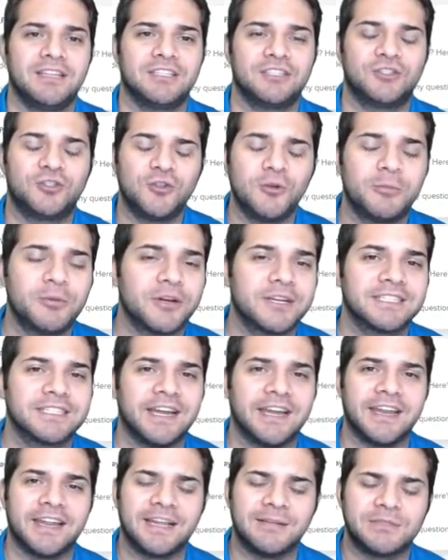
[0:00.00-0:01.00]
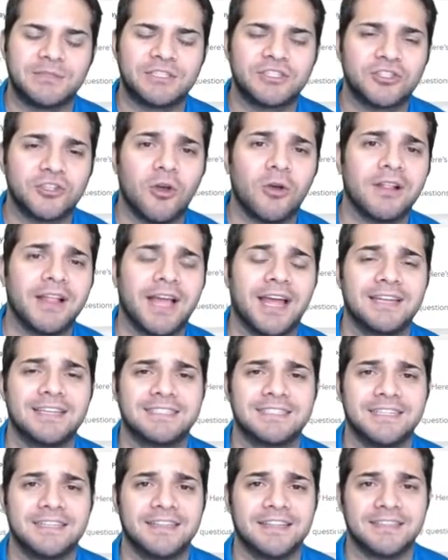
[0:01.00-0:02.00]
Super exciting. I'm so glad to
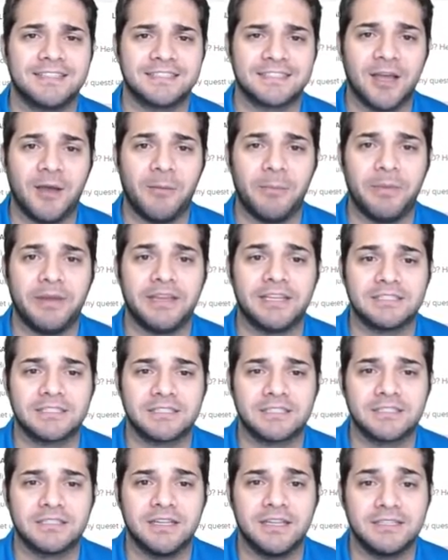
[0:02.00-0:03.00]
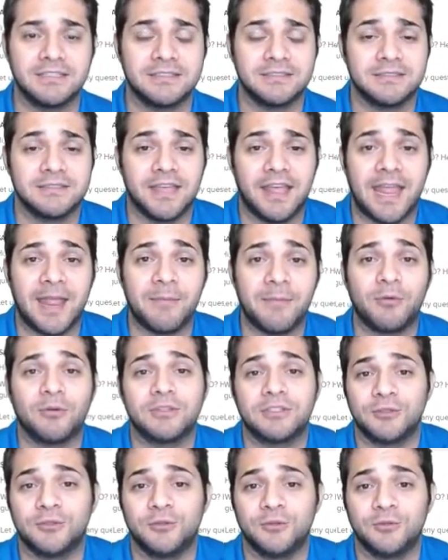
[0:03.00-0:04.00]
see that this company is is
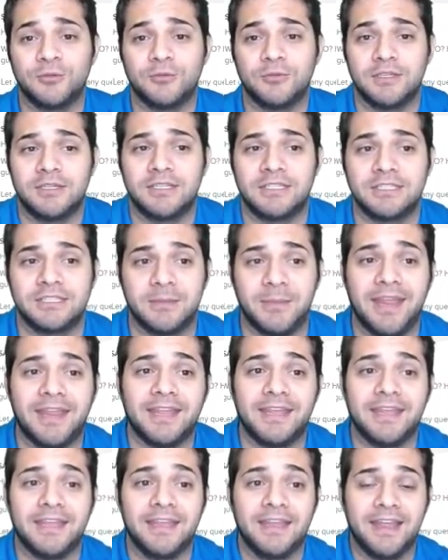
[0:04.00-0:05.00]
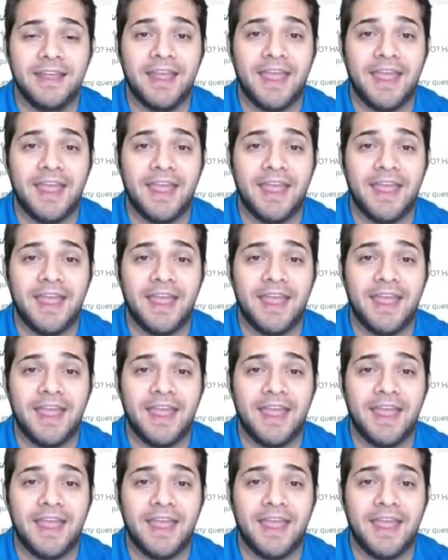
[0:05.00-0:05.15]
able to to make it,